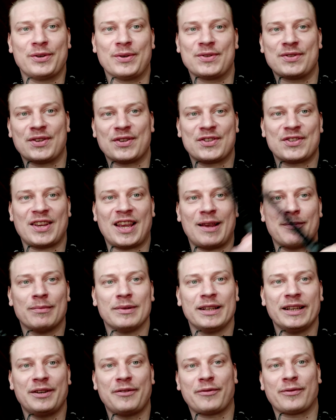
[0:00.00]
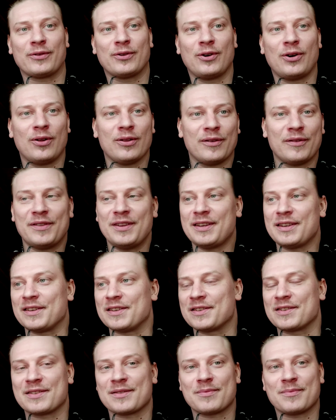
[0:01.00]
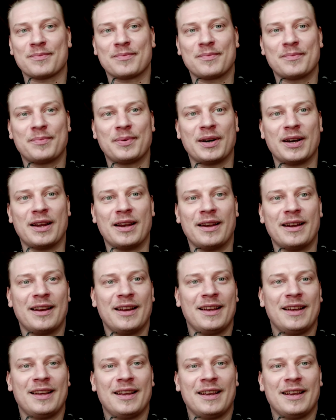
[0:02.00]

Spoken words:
use the same lid for all of these. But